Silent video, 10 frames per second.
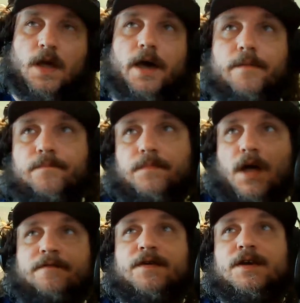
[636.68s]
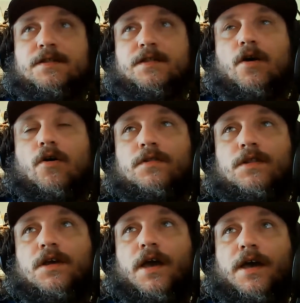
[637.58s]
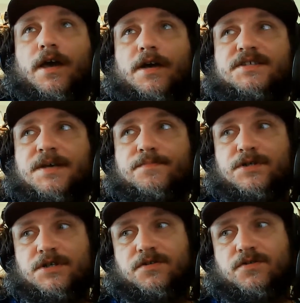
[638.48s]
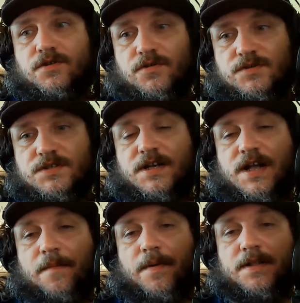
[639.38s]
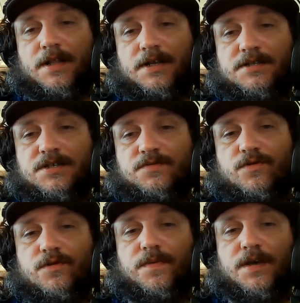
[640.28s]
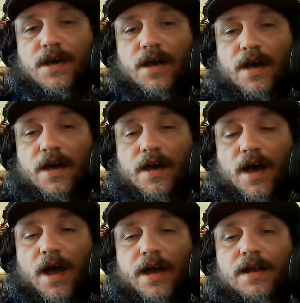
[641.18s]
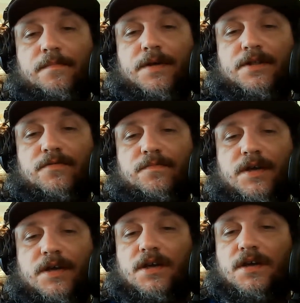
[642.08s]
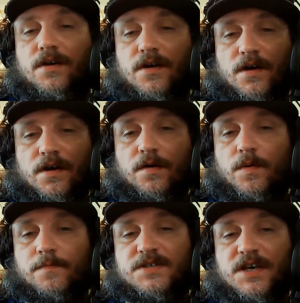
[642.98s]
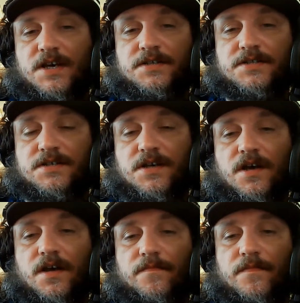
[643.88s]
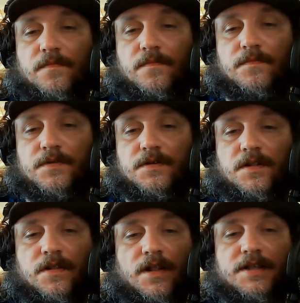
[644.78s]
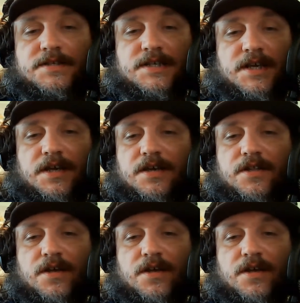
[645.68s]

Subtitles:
I think the only exception to use the gap analysis would be highly B2B websites, let's say,